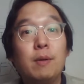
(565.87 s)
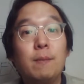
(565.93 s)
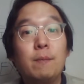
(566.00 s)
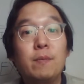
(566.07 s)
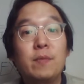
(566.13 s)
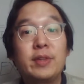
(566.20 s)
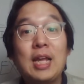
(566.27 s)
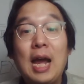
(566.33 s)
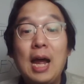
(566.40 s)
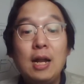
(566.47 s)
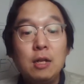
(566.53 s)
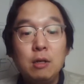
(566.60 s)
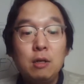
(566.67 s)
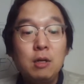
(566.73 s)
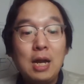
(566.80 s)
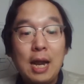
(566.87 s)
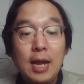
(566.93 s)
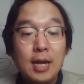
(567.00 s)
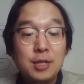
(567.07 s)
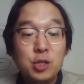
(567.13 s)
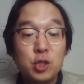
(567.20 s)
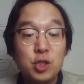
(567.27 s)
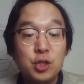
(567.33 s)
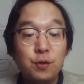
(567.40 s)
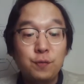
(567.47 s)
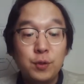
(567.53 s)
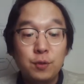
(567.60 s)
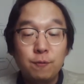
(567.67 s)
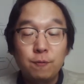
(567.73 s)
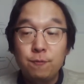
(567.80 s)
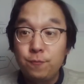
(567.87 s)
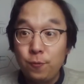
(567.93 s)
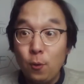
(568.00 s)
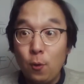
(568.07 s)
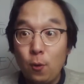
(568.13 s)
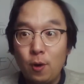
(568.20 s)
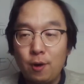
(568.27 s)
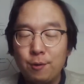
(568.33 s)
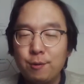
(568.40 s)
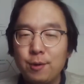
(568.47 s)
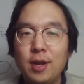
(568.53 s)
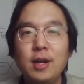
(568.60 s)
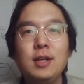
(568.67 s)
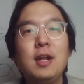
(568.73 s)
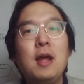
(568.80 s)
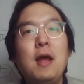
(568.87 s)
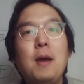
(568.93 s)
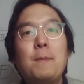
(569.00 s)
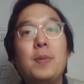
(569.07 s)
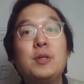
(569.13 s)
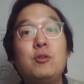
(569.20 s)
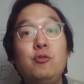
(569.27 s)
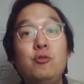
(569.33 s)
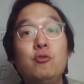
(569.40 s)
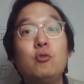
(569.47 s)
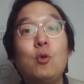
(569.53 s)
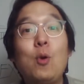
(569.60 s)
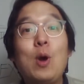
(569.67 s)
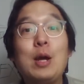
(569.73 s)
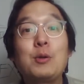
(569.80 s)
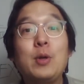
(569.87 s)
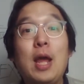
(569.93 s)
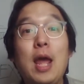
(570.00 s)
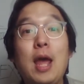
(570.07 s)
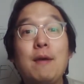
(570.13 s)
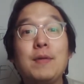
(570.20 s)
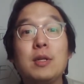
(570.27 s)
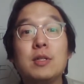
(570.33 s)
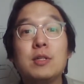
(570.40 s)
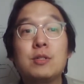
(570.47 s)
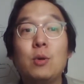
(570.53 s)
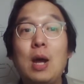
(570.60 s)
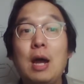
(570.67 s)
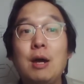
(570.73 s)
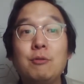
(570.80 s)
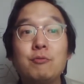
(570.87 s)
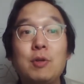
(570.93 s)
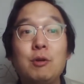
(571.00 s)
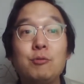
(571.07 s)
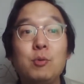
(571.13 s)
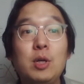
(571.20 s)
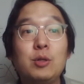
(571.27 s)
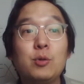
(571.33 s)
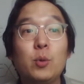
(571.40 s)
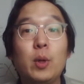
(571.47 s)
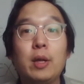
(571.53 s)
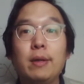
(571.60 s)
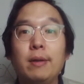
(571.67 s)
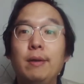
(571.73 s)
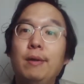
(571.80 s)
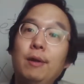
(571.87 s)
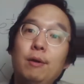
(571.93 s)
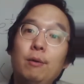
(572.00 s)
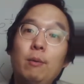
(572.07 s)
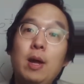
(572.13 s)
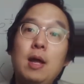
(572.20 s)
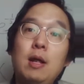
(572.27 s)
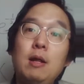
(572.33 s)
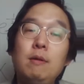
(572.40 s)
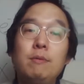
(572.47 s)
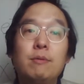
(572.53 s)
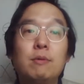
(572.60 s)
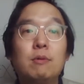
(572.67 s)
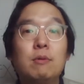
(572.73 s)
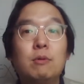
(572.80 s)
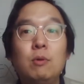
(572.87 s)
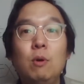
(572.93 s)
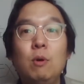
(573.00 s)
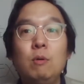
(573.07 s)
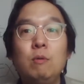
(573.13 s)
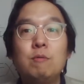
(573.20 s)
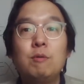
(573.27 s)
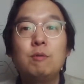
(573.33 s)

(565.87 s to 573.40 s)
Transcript: Dollar, I had shift 4, right? But euro, I don't have it. So how do I do it? Well, don't worry